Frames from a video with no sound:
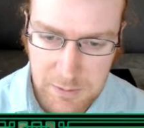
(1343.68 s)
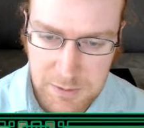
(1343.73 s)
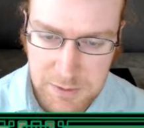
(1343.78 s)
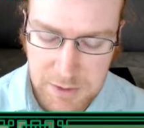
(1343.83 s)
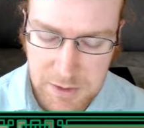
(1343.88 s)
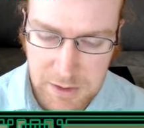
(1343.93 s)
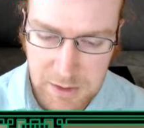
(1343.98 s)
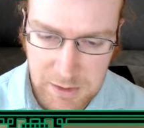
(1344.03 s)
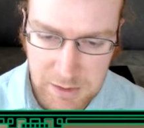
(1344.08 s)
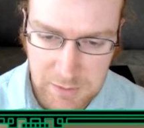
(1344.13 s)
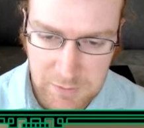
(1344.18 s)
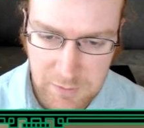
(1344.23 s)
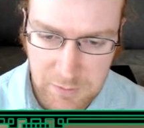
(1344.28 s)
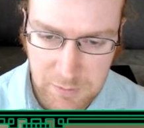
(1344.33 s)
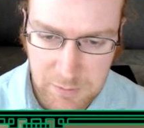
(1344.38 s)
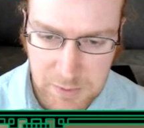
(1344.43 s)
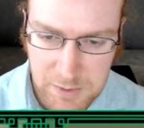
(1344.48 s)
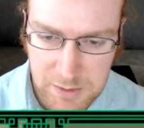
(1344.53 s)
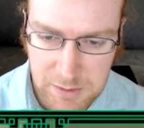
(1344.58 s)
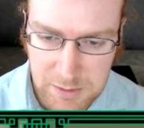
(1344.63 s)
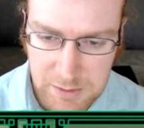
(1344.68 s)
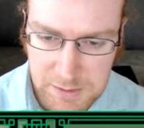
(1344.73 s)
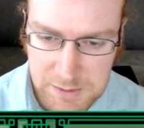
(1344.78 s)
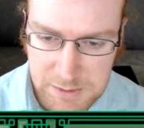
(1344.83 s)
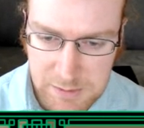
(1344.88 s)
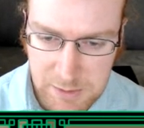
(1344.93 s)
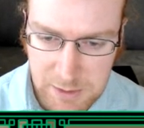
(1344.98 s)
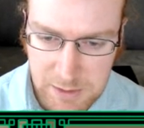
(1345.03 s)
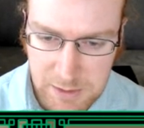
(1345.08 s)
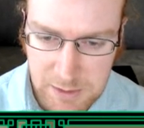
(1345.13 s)
Try to give him the
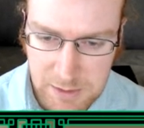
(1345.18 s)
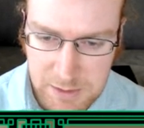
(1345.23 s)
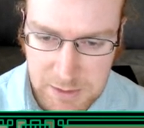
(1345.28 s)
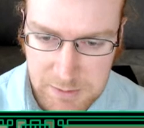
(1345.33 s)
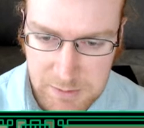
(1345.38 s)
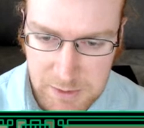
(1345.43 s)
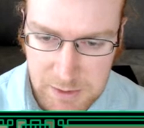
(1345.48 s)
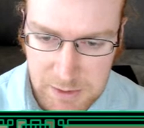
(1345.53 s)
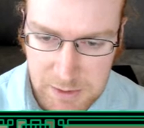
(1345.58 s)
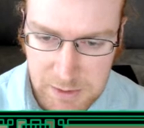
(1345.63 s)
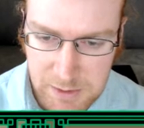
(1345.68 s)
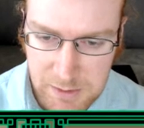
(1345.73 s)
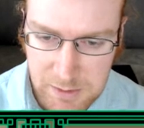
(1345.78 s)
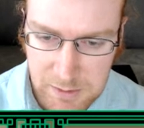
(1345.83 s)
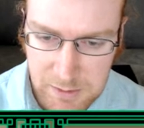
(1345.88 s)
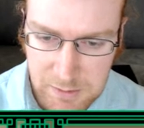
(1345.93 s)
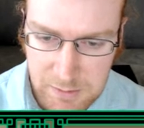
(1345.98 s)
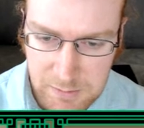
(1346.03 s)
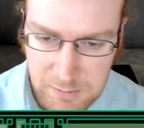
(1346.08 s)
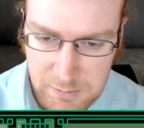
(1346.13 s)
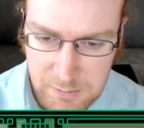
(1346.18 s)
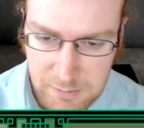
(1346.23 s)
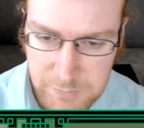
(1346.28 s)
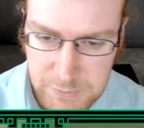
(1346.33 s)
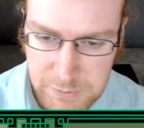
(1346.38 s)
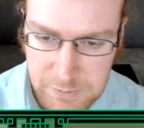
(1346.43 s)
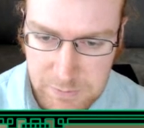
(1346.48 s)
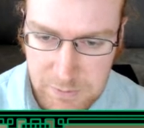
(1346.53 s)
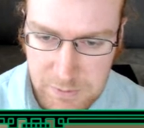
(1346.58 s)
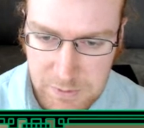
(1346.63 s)
least amount of AG we can.
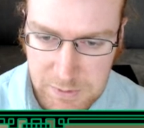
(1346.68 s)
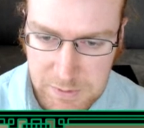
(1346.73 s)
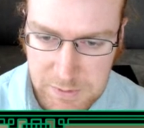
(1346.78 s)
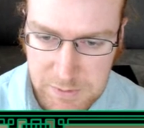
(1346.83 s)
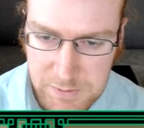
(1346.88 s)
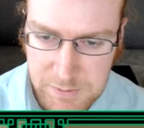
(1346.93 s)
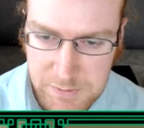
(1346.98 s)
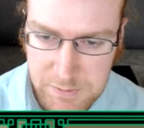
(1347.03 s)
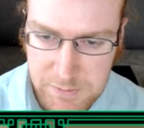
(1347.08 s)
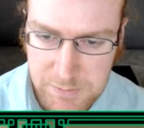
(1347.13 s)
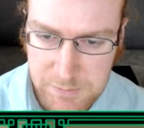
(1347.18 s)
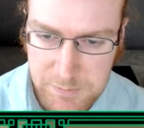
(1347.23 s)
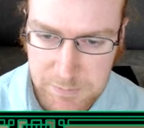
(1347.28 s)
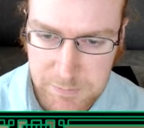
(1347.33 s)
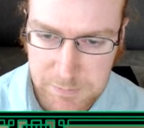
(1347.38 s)
Do this.